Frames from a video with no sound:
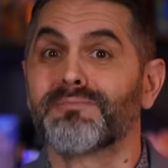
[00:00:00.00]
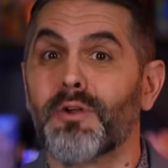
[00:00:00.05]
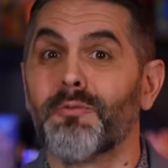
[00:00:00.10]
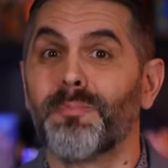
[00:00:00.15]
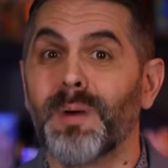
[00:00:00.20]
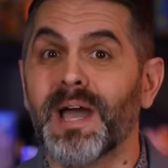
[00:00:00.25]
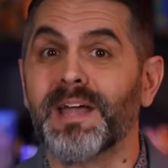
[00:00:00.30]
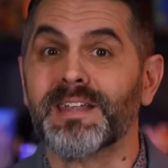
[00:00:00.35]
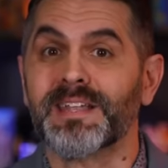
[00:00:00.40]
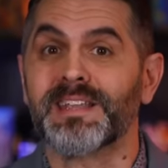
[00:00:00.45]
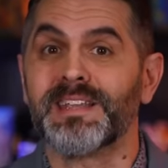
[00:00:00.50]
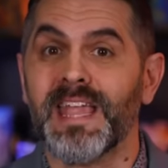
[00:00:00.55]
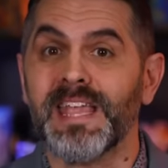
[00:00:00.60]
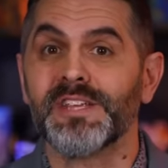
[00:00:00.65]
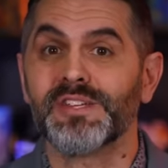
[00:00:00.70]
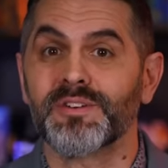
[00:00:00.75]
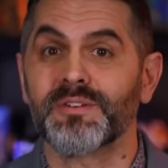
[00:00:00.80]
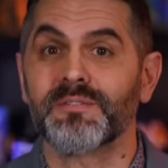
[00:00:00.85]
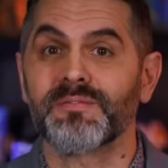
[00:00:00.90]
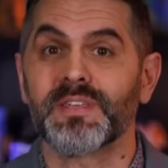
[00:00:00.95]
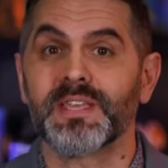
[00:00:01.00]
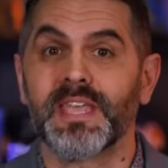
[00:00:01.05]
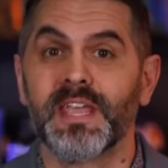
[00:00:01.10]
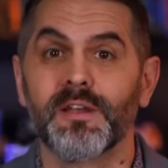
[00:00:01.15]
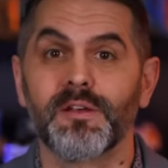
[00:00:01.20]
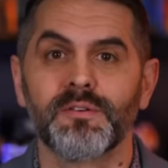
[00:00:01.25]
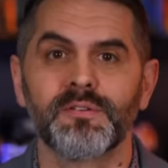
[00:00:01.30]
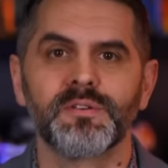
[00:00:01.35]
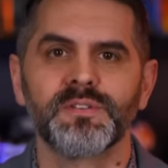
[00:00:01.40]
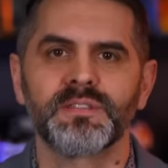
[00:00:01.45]
robotic nature of the
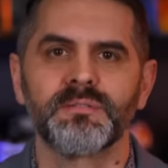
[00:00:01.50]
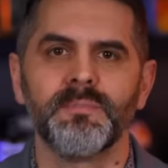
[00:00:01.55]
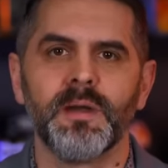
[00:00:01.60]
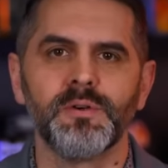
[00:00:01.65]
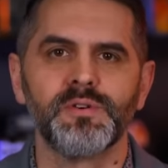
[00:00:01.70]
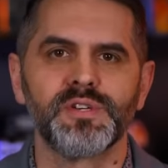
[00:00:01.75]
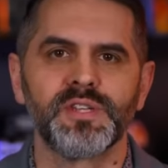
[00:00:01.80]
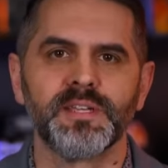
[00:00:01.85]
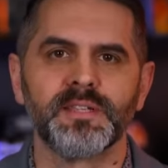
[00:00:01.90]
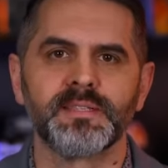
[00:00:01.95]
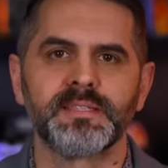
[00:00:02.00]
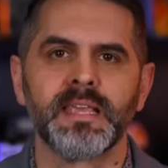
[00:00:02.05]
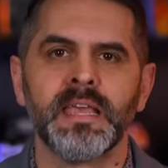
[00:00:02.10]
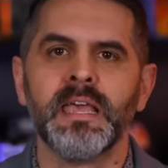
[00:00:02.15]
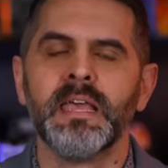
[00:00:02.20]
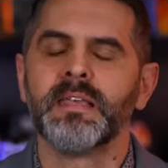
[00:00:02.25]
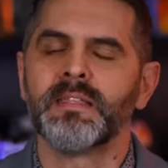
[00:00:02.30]
characters' emotions.